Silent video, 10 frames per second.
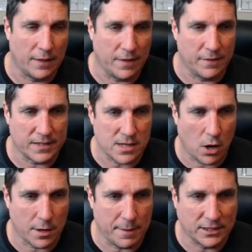And then this
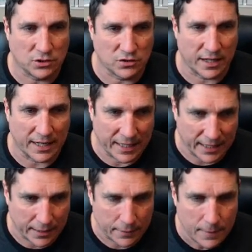automation is going to
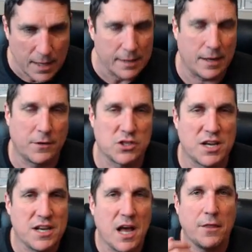end. Now there's
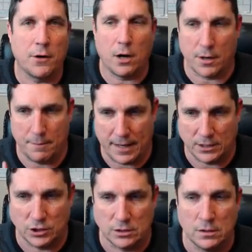another
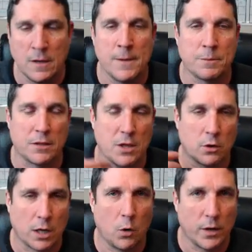automation that they'll
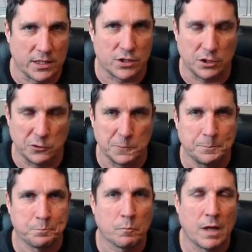go into
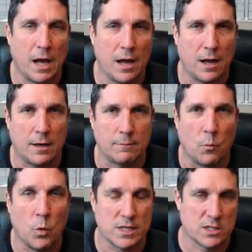
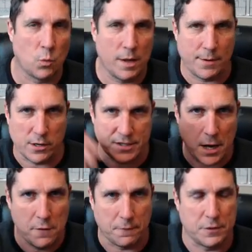once the webinar is
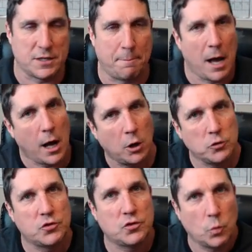over. It's a
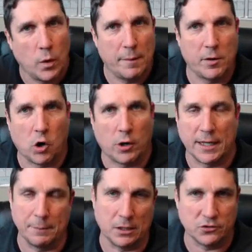post-webinar
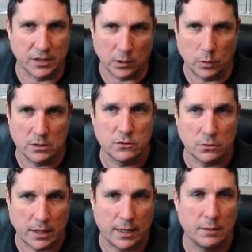email sequence,
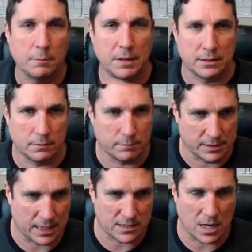okay, but
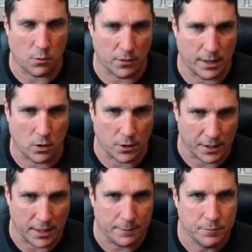that's not where they are
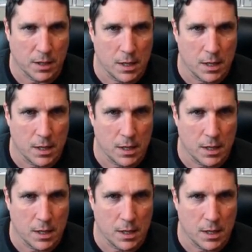yet.